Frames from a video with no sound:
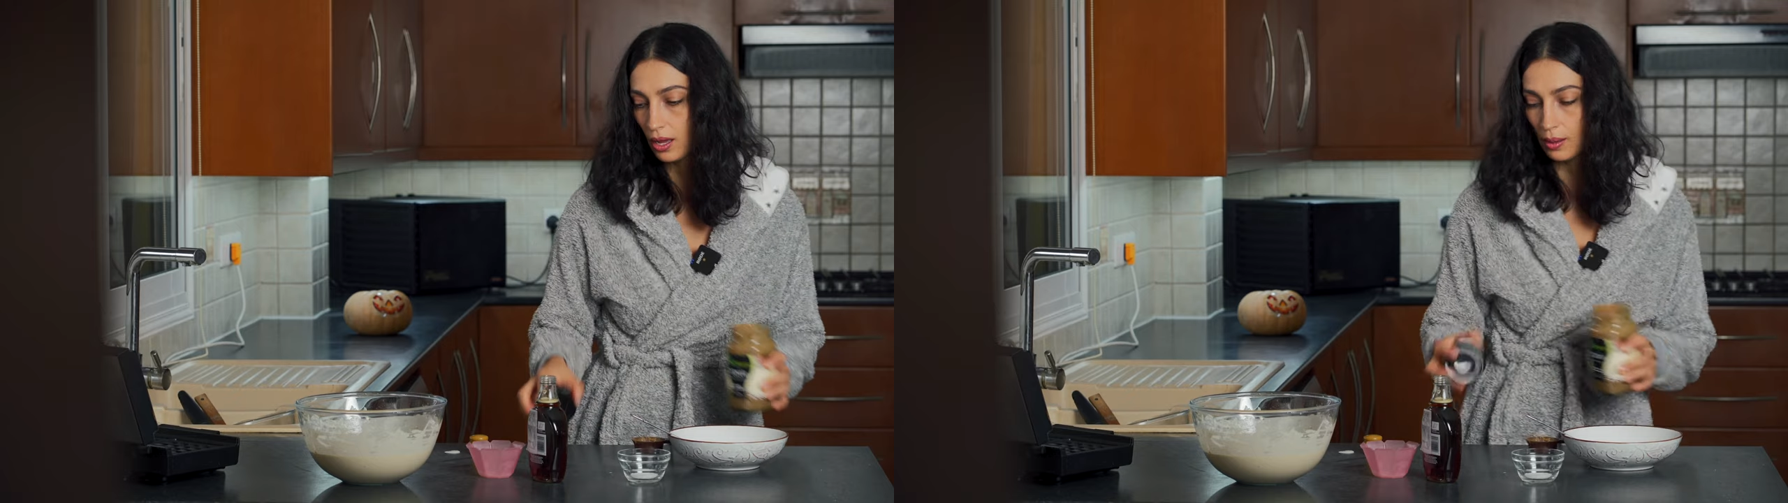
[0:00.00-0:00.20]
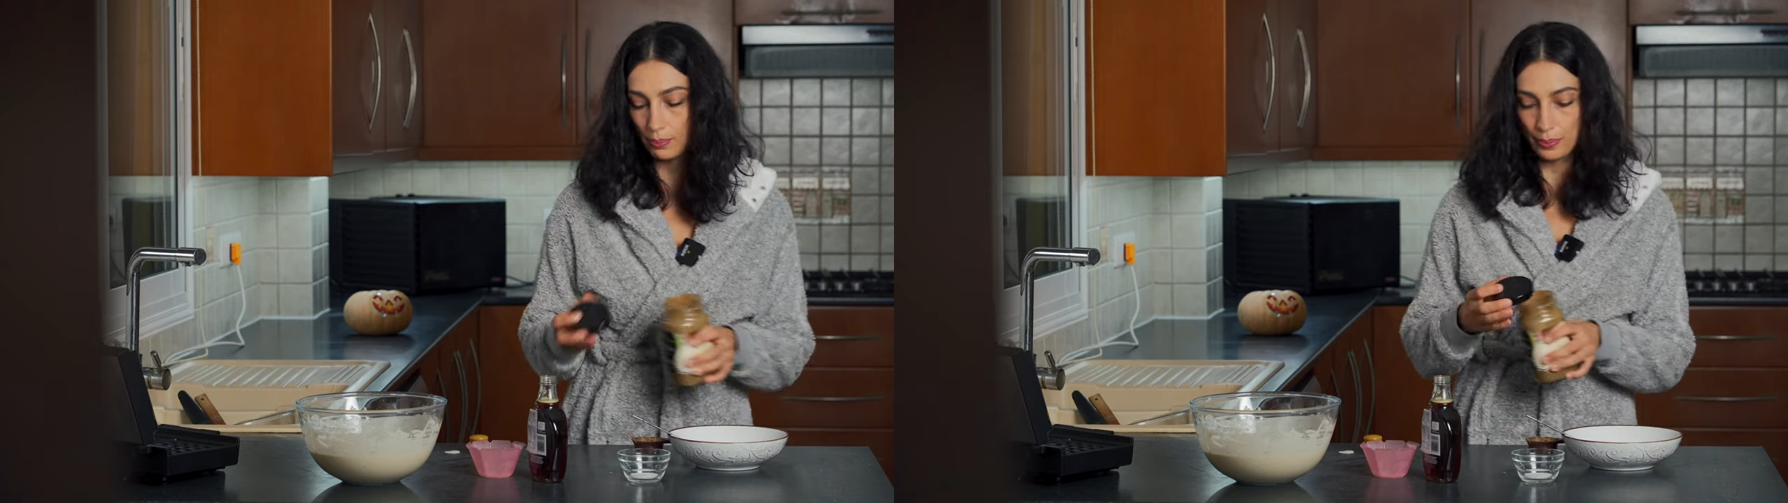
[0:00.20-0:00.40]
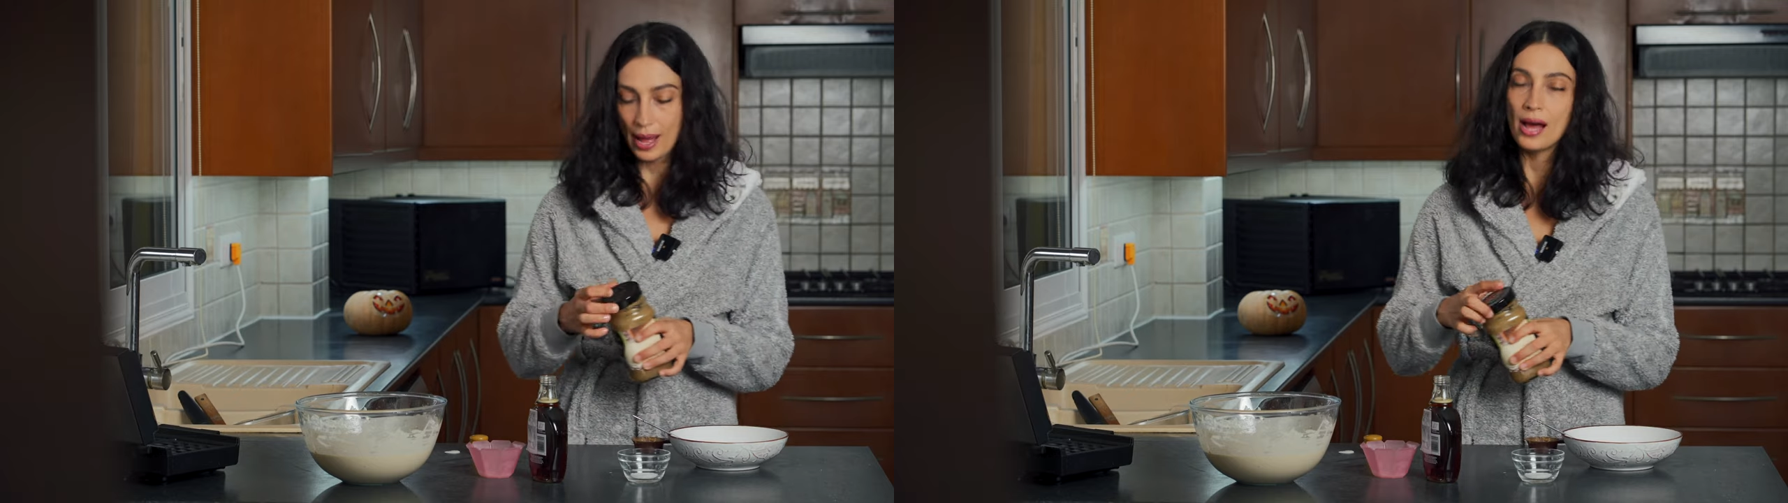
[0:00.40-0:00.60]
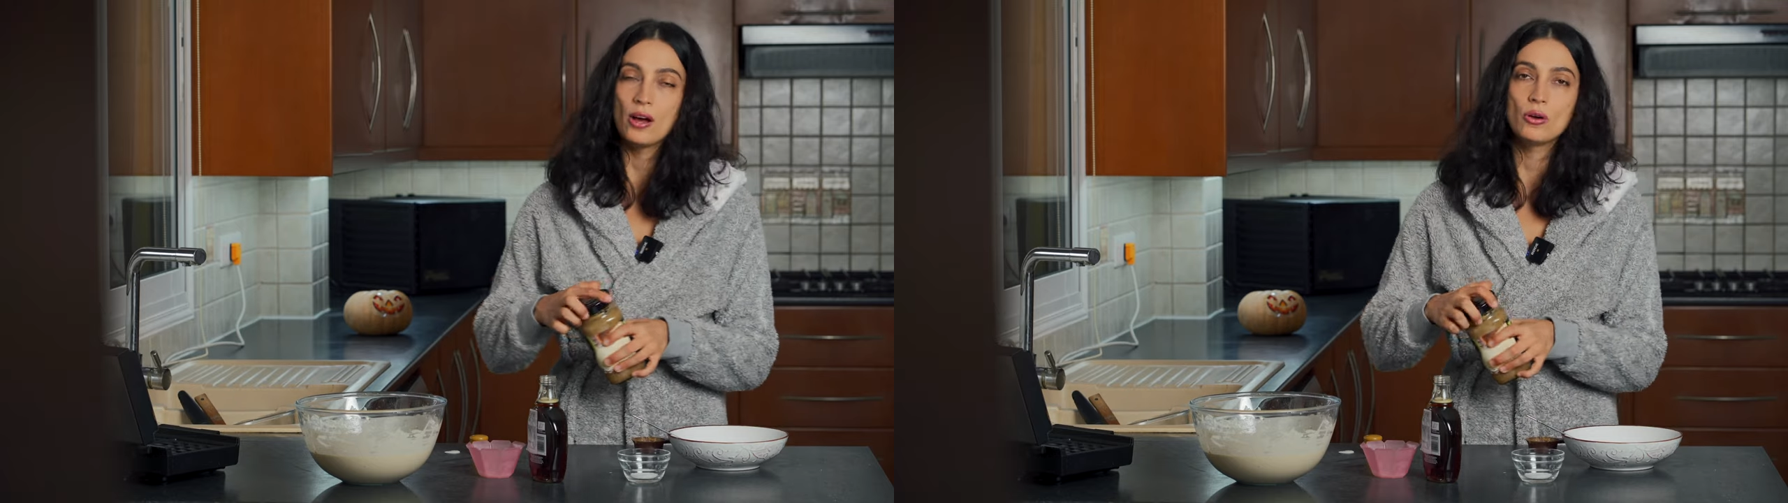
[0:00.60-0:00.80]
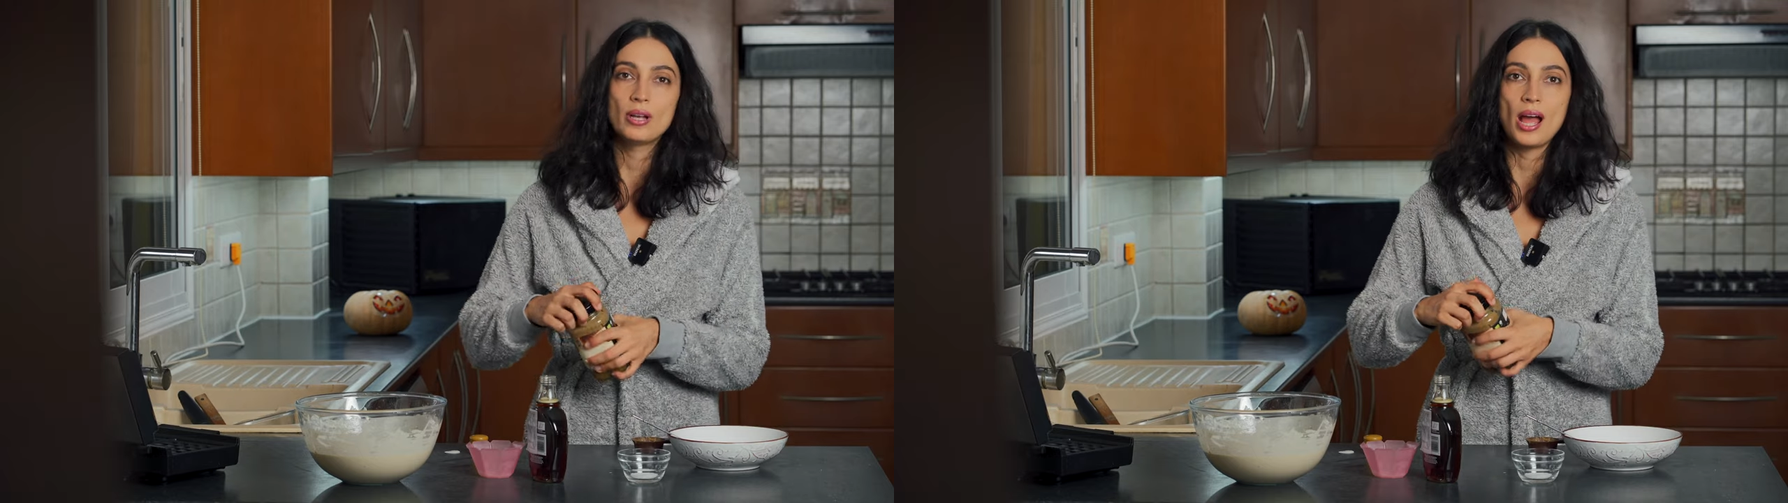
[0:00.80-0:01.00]

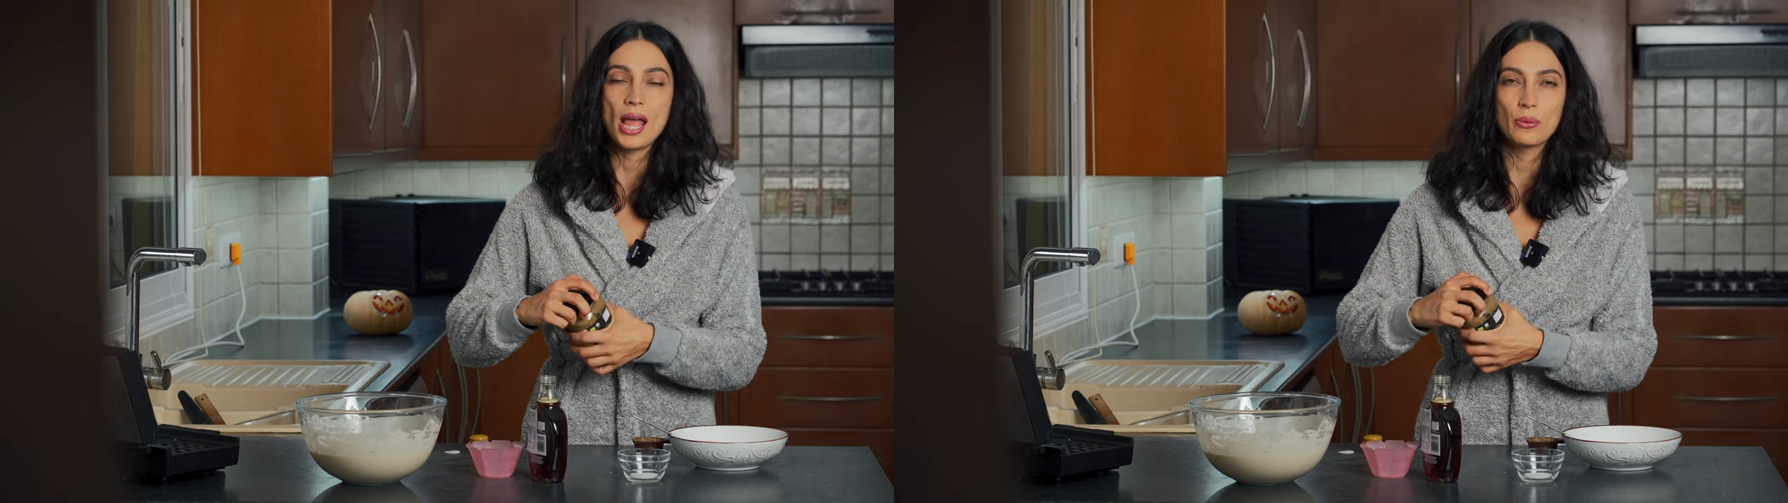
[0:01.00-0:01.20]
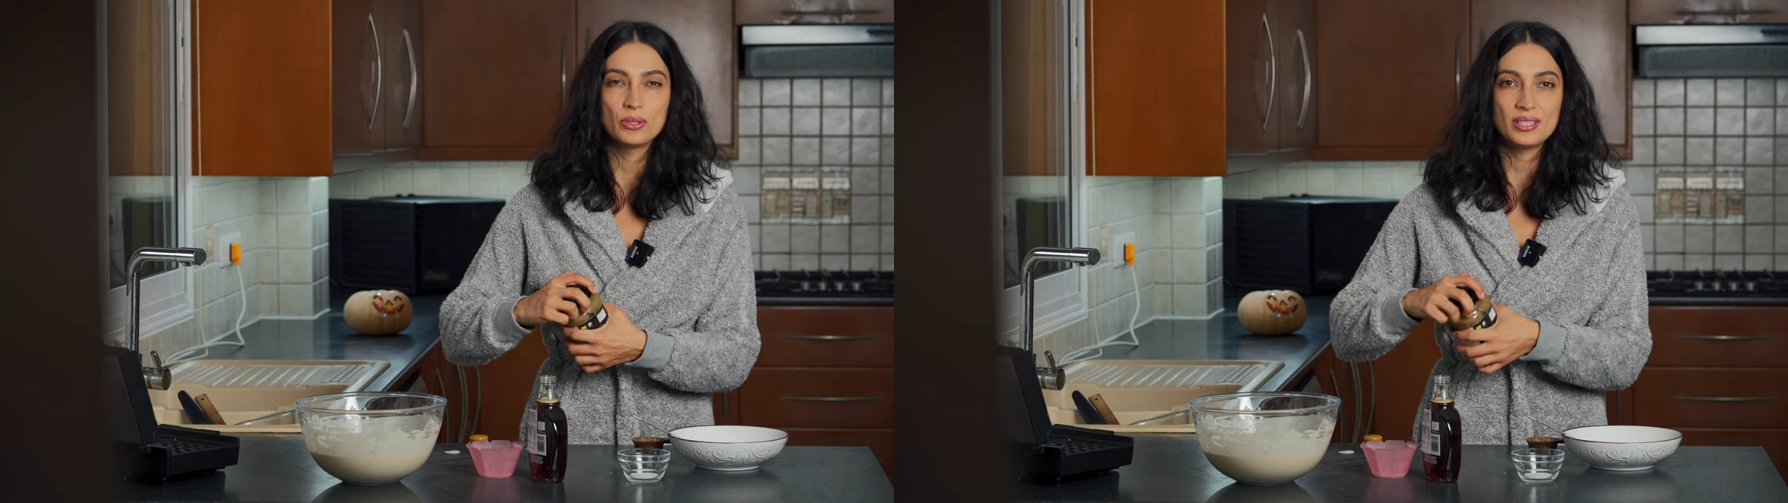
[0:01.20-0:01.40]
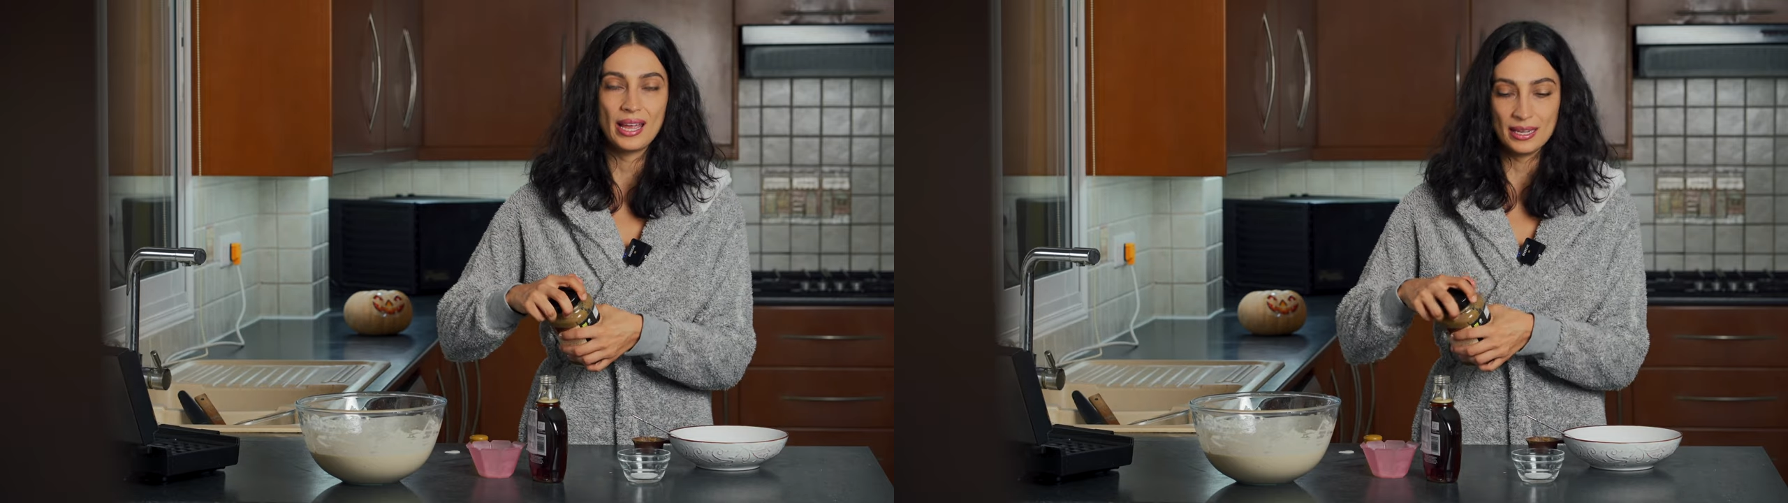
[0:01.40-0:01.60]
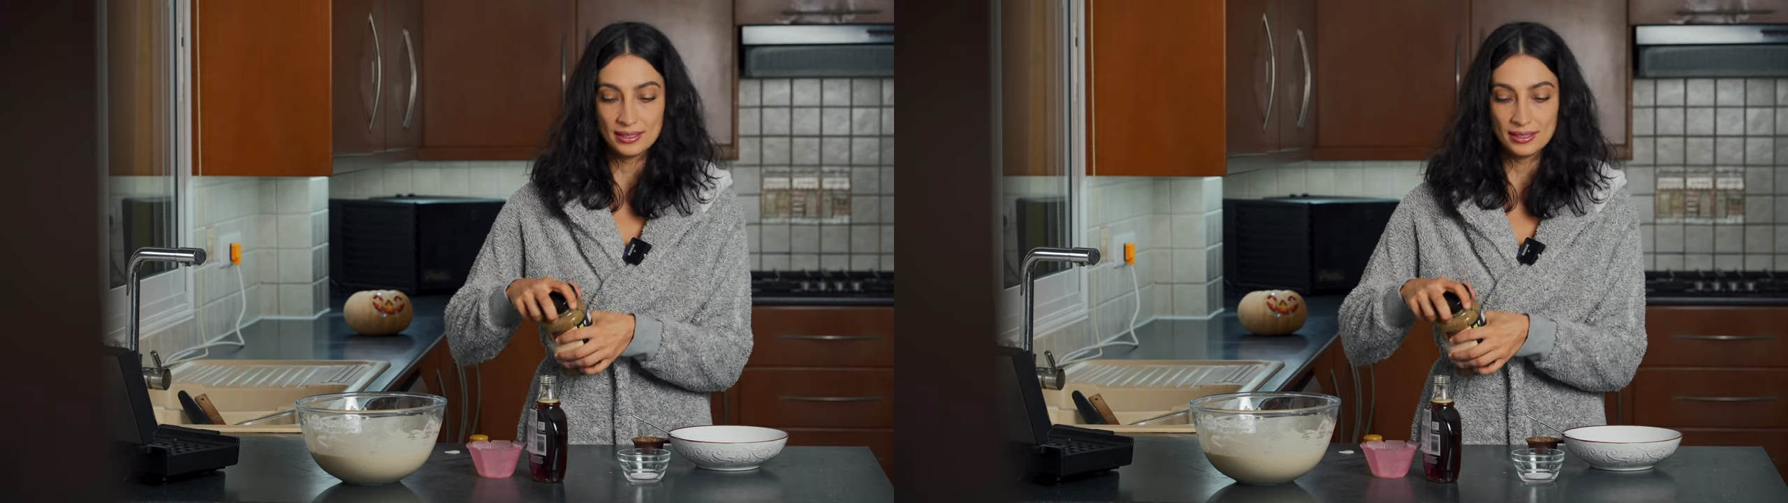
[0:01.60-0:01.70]
about, I would say,